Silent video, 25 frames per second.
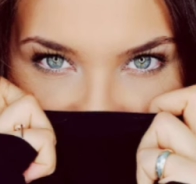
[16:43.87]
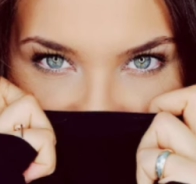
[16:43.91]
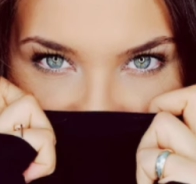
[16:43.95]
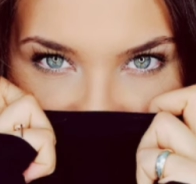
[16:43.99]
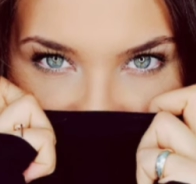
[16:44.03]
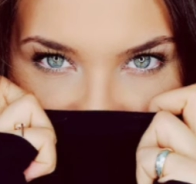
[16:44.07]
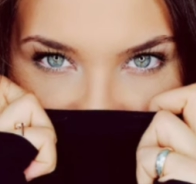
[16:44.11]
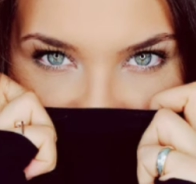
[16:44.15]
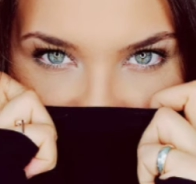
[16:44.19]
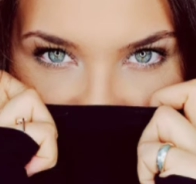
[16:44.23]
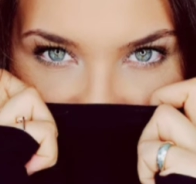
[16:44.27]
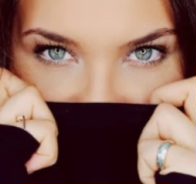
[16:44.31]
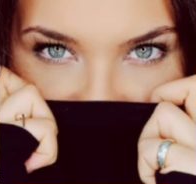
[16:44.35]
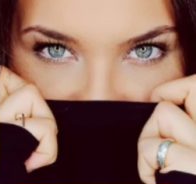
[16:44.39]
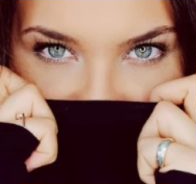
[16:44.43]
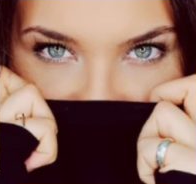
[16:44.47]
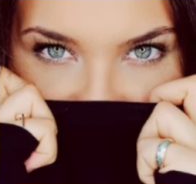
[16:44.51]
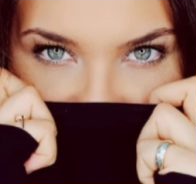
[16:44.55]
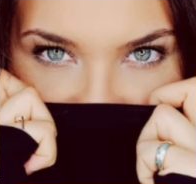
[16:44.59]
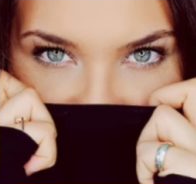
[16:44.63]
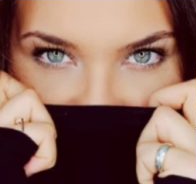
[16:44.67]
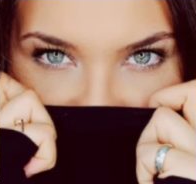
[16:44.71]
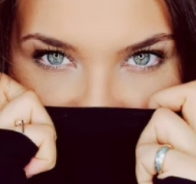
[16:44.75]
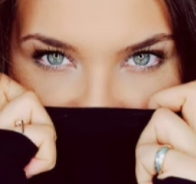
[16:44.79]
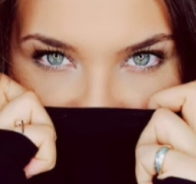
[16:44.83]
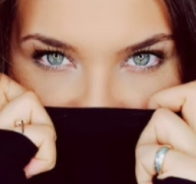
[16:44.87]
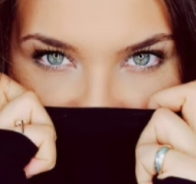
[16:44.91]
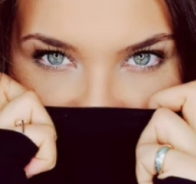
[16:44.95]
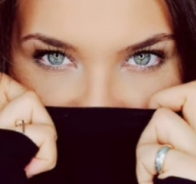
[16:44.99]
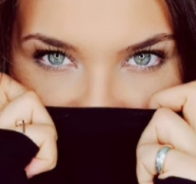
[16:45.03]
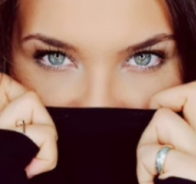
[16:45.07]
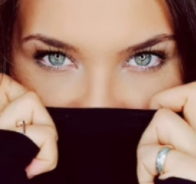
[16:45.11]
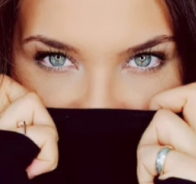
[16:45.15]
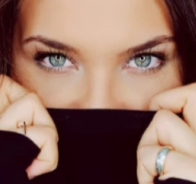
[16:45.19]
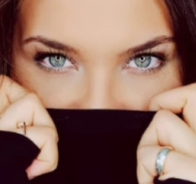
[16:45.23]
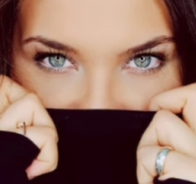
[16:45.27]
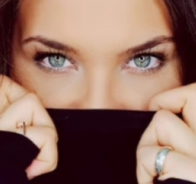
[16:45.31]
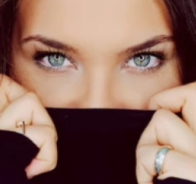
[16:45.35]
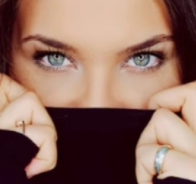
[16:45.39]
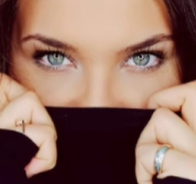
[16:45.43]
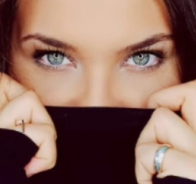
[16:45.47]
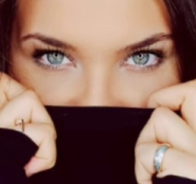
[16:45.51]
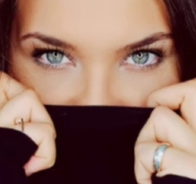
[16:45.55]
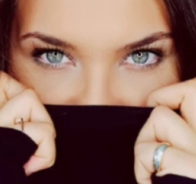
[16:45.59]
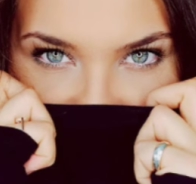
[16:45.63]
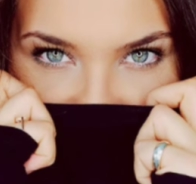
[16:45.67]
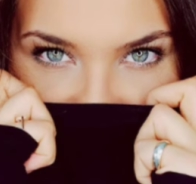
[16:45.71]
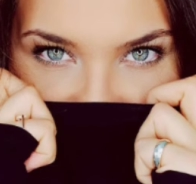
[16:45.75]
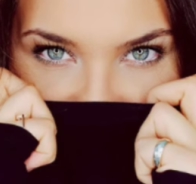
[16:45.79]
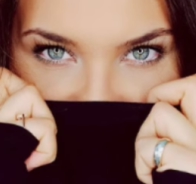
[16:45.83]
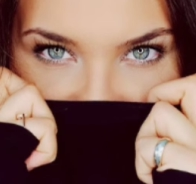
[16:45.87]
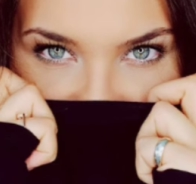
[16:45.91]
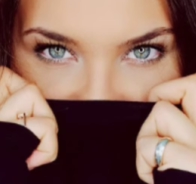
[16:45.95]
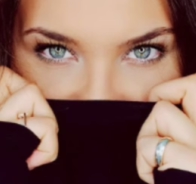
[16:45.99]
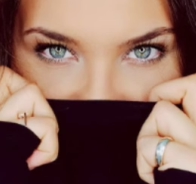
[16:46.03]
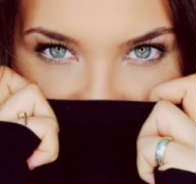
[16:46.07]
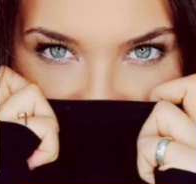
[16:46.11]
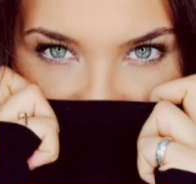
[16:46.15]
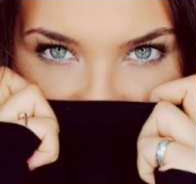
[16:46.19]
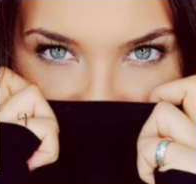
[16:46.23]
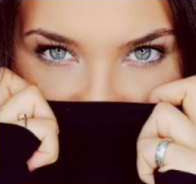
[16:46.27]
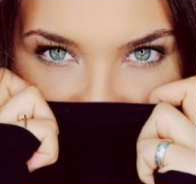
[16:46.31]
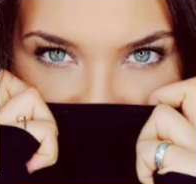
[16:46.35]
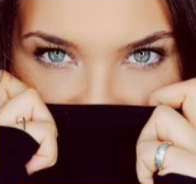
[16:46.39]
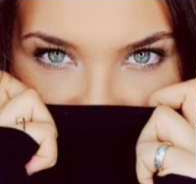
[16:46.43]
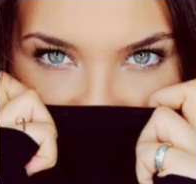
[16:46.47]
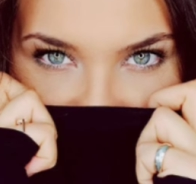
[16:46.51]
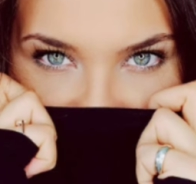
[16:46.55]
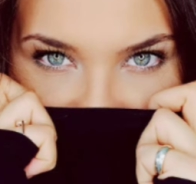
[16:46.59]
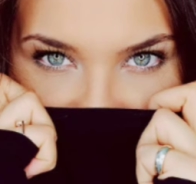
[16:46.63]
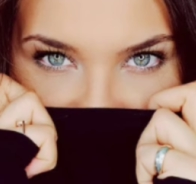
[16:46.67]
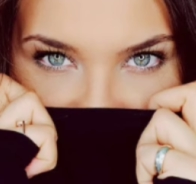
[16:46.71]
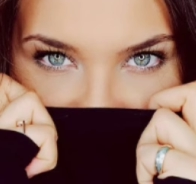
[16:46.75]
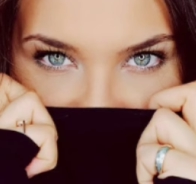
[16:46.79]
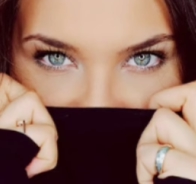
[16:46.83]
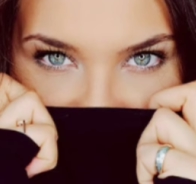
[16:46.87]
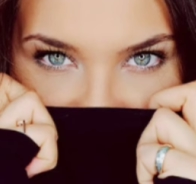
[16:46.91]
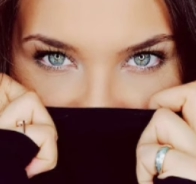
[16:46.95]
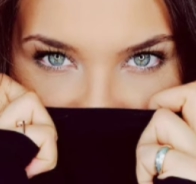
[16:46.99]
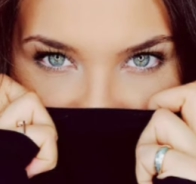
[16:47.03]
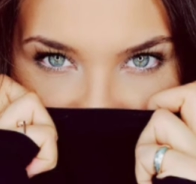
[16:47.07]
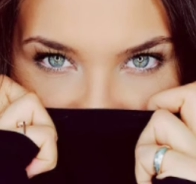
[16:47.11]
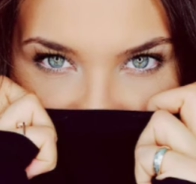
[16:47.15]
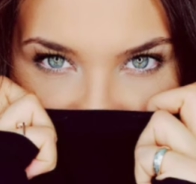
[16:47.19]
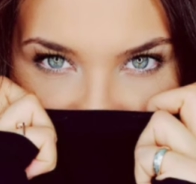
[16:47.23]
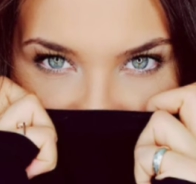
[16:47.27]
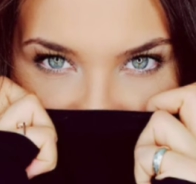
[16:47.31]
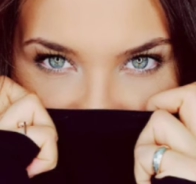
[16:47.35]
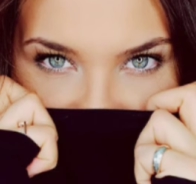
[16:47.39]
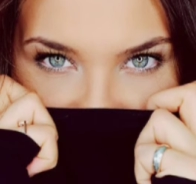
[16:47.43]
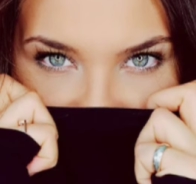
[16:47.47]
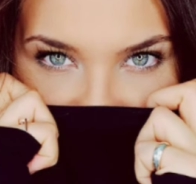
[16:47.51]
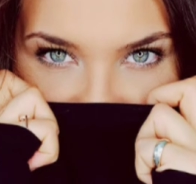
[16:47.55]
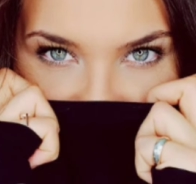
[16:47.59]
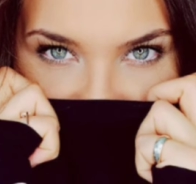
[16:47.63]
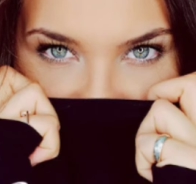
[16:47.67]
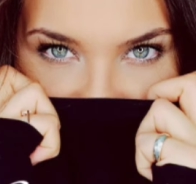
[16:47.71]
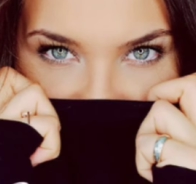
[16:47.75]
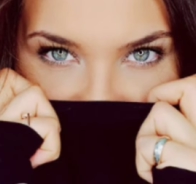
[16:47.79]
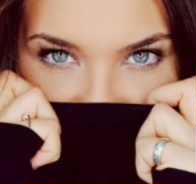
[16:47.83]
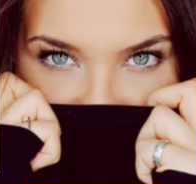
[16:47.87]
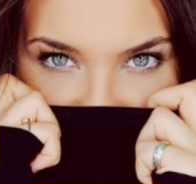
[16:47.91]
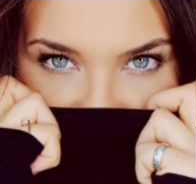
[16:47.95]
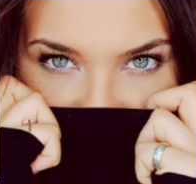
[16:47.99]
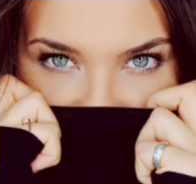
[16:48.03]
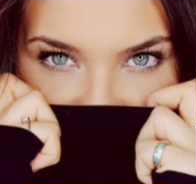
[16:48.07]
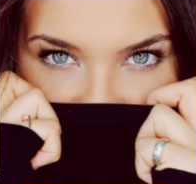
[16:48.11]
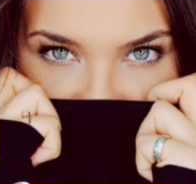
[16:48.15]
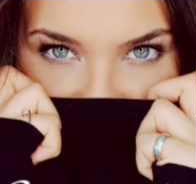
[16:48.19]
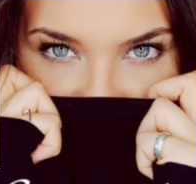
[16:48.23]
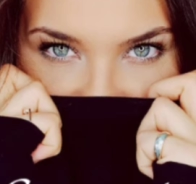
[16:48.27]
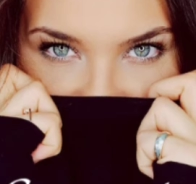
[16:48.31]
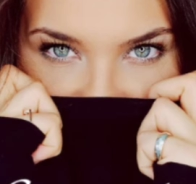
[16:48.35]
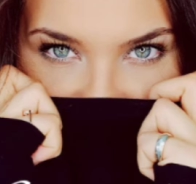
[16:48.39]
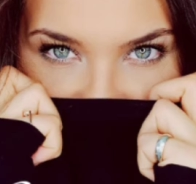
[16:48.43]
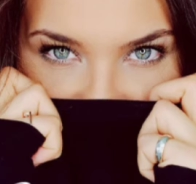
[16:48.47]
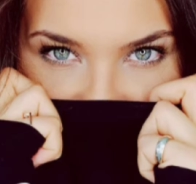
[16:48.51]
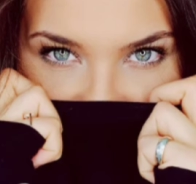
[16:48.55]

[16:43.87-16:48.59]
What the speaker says: you feel as though you're alone, know that God is always comforting you.